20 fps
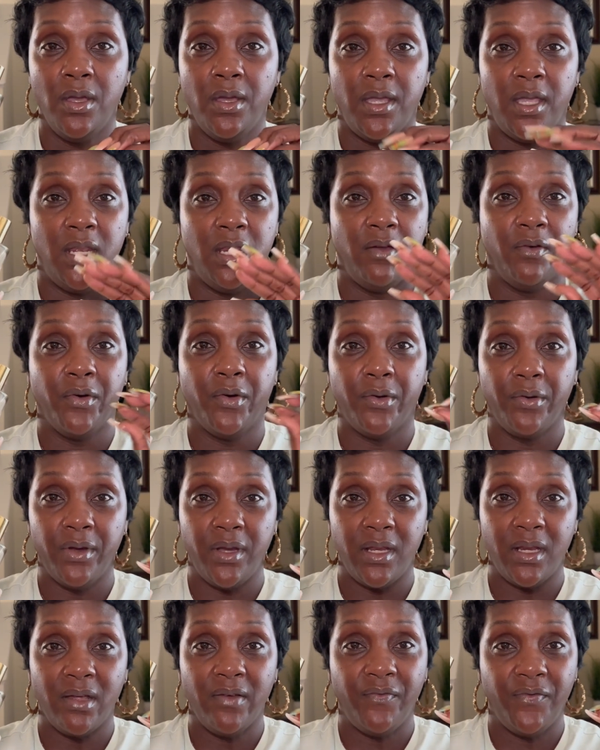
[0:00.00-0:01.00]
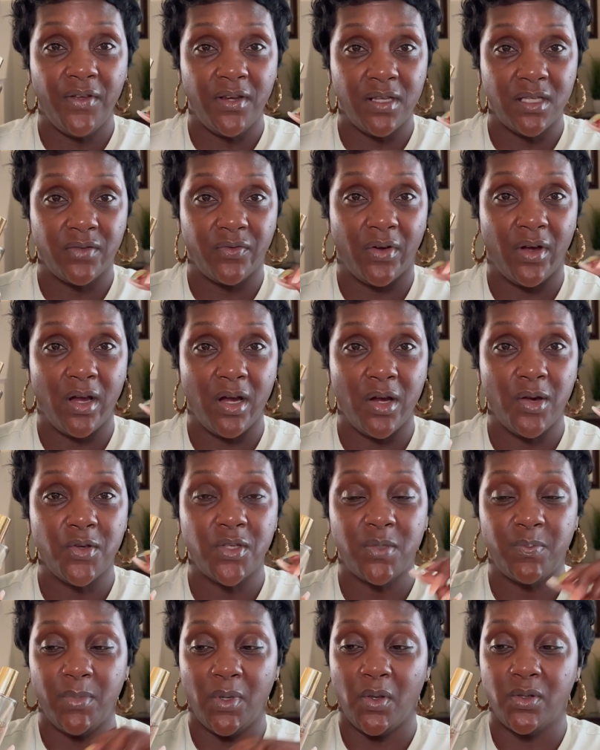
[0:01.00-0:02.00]
And if Creed Adventures for Her
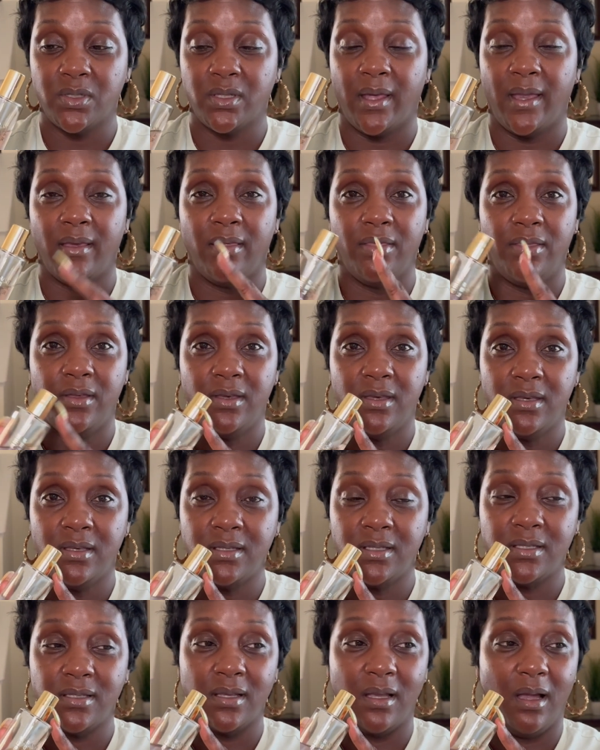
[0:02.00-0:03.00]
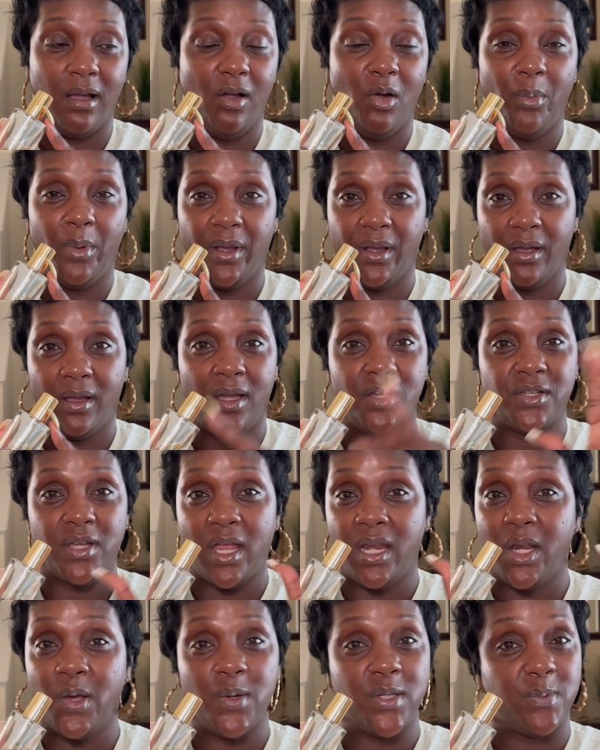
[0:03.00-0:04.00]
smells like this, oh my gosh, I
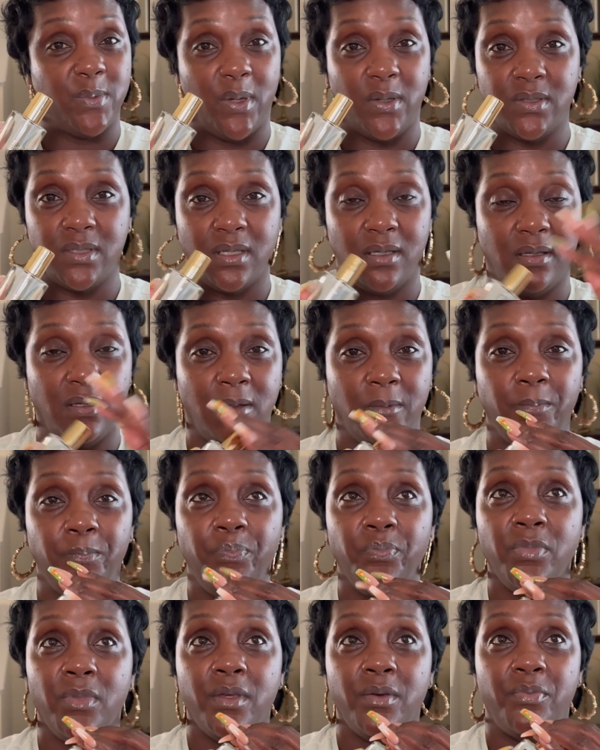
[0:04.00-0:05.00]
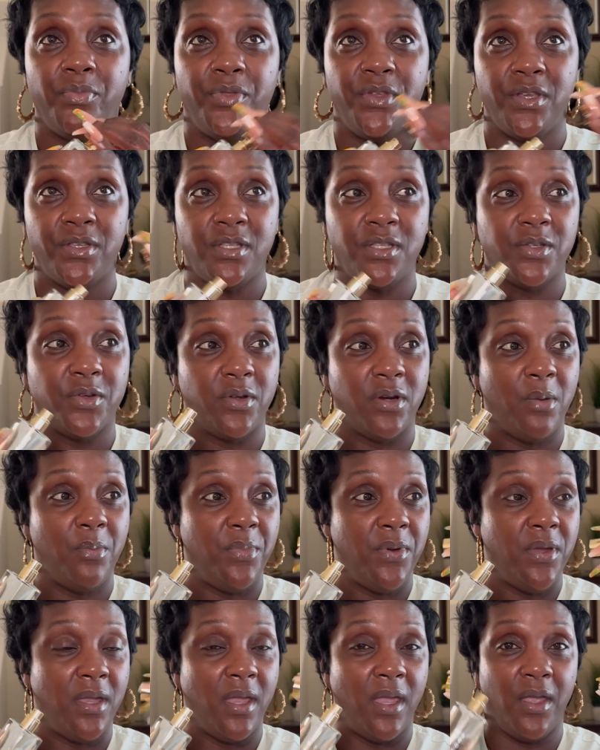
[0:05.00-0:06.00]
know it smells good. This is going to
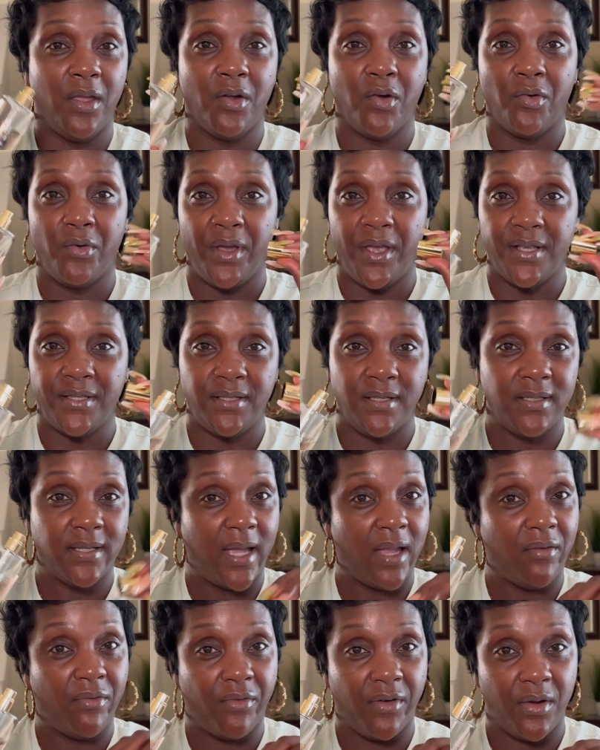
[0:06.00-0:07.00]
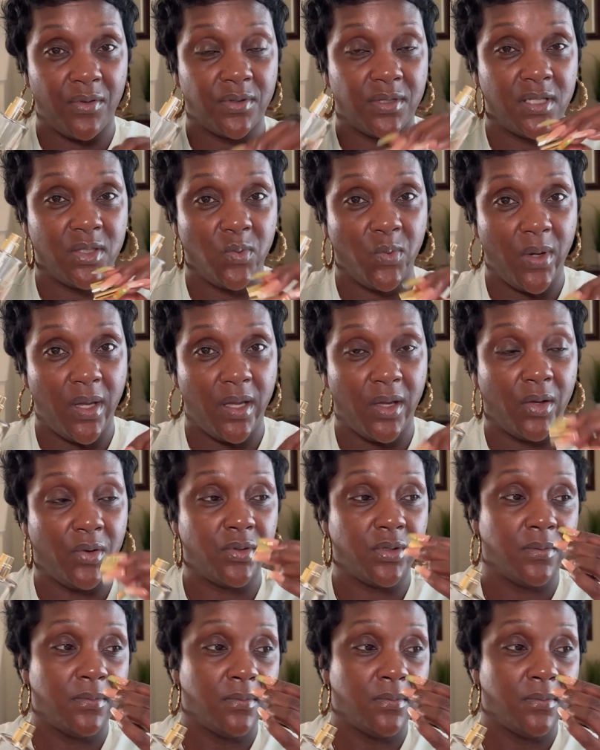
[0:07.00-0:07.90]
be a grassy type fragrance as well.